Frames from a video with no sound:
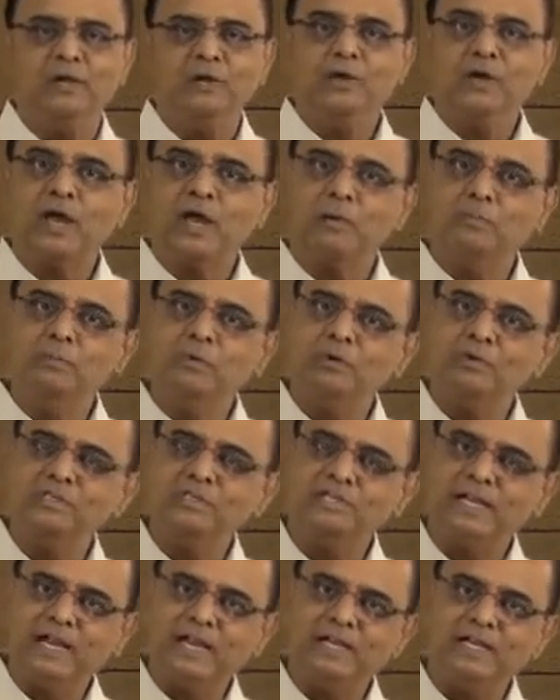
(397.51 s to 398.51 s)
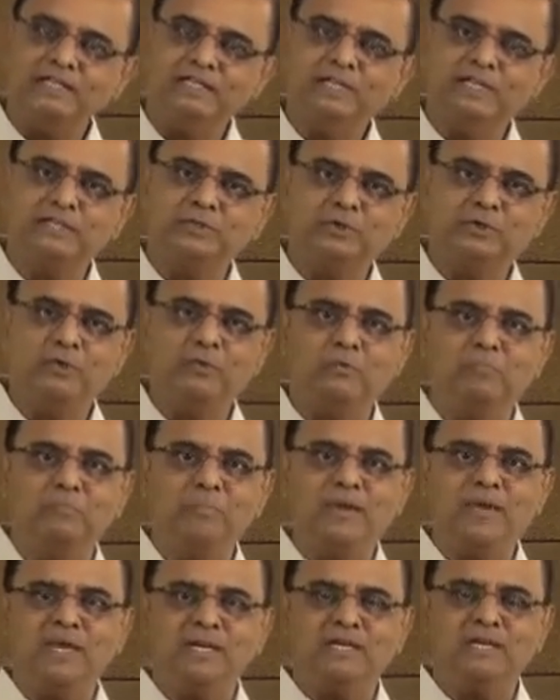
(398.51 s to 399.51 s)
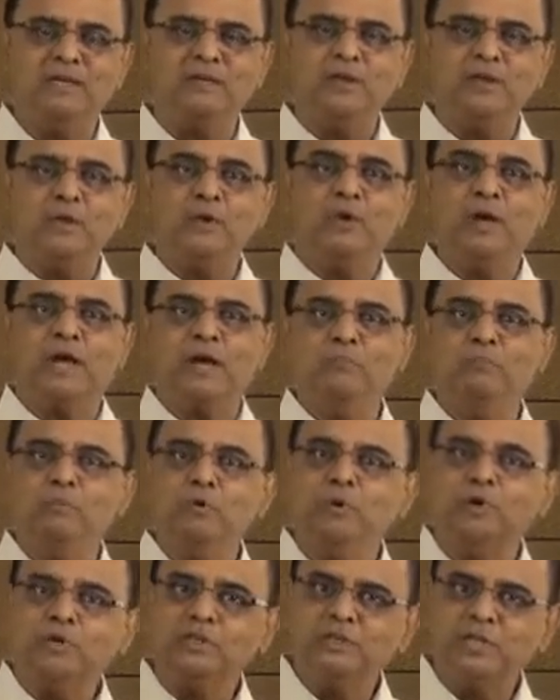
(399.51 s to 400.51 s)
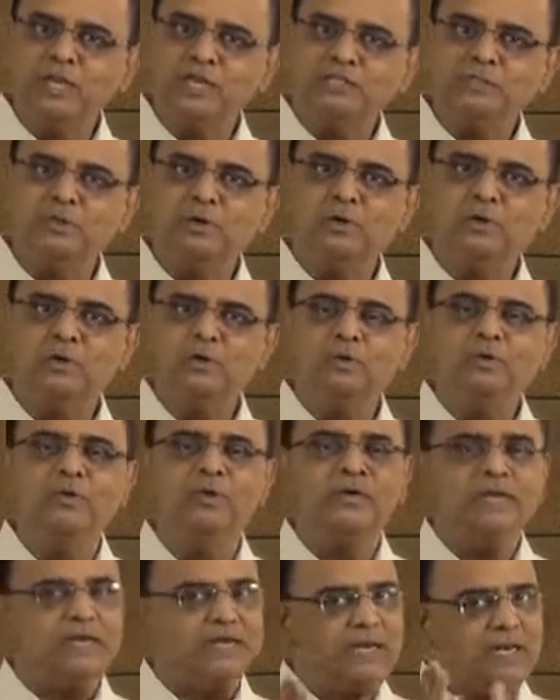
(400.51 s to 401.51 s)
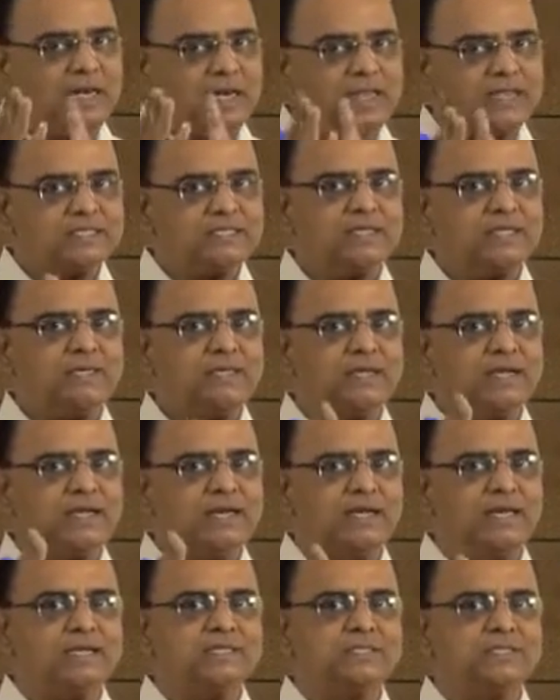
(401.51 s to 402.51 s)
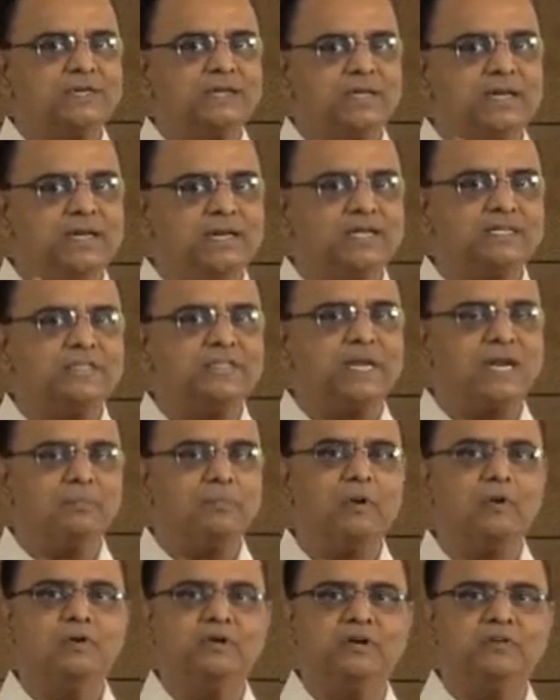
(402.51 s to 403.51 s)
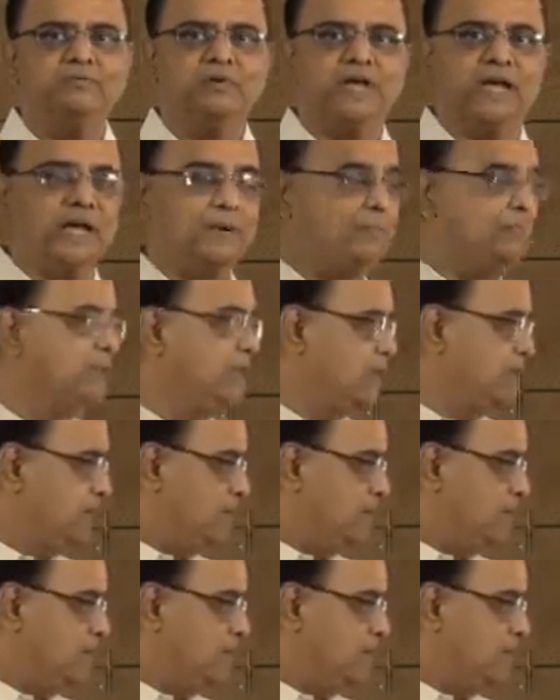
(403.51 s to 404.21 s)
You have more challenges to meet. You have more things to do in lesser and lesser and lesser amount of time.